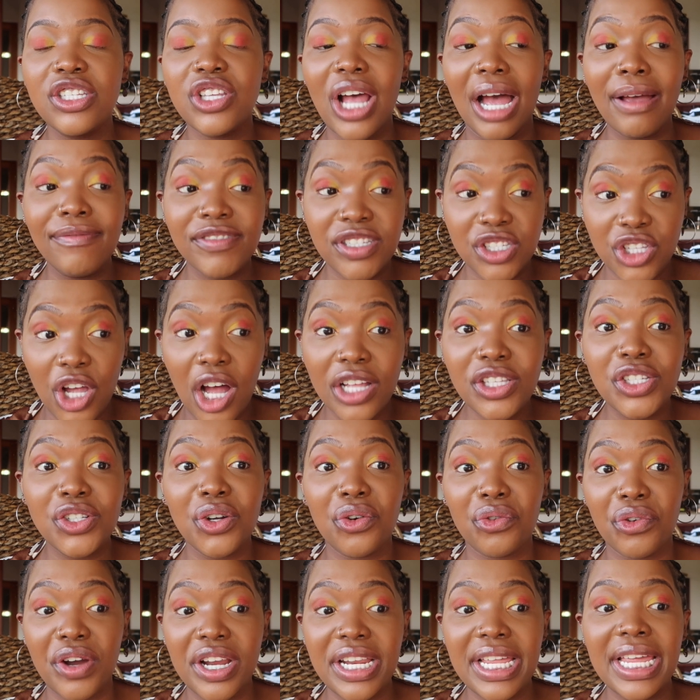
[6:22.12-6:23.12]
I've started
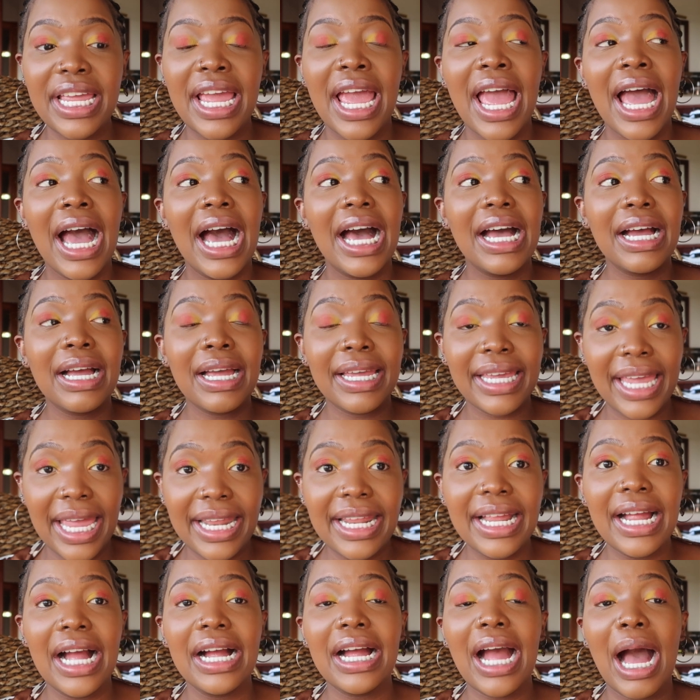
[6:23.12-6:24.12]
already
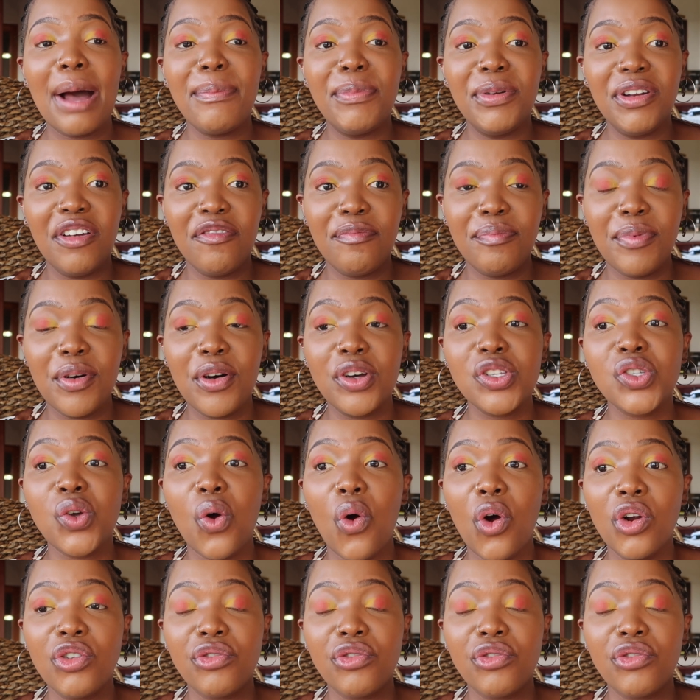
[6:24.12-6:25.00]
getting a couple of books,